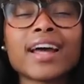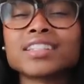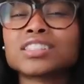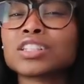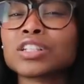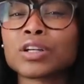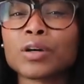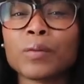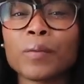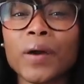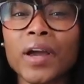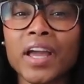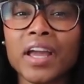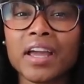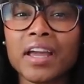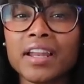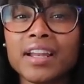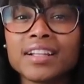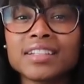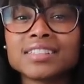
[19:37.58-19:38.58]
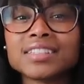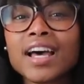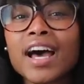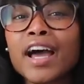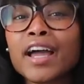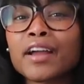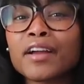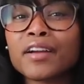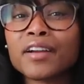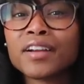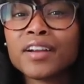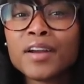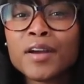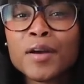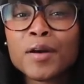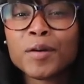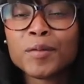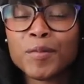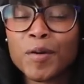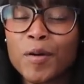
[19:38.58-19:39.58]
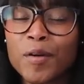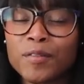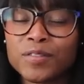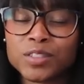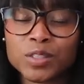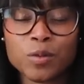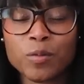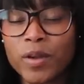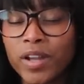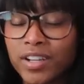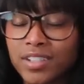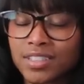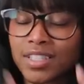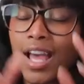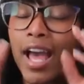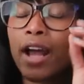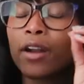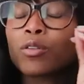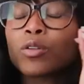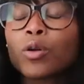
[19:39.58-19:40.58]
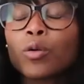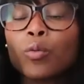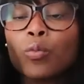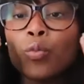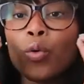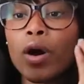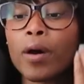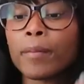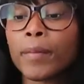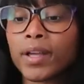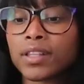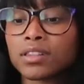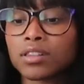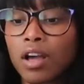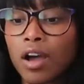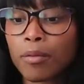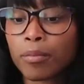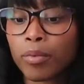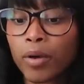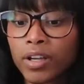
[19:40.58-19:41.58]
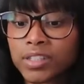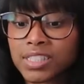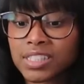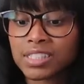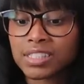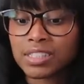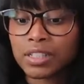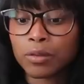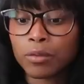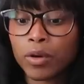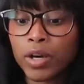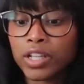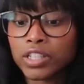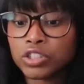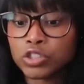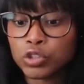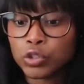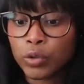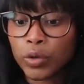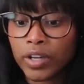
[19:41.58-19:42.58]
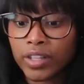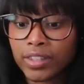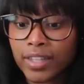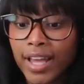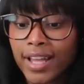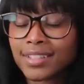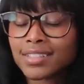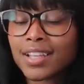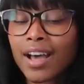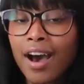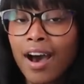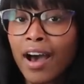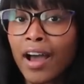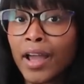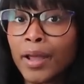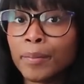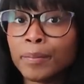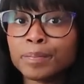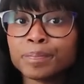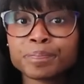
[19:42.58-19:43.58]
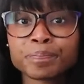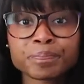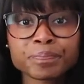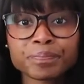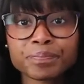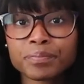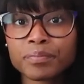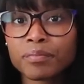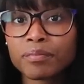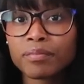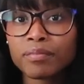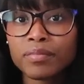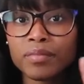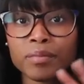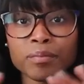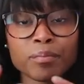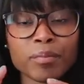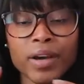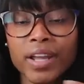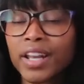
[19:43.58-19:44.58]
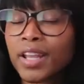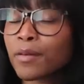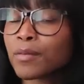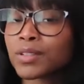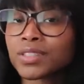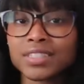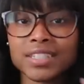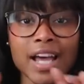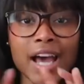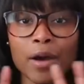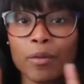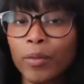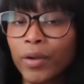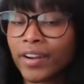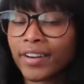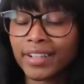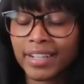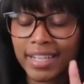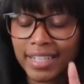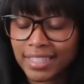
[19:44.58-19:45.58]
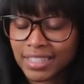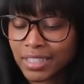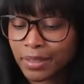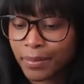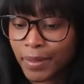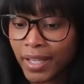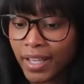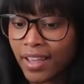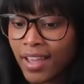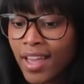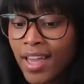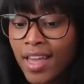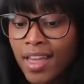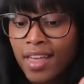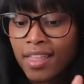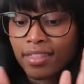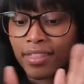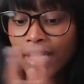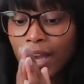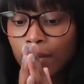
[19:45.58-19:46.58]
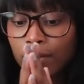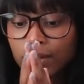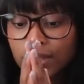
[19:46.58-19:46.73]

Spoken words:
took away an entire row of squares? I don't know what my thought processing was during that time, but it was not where it needed to be. That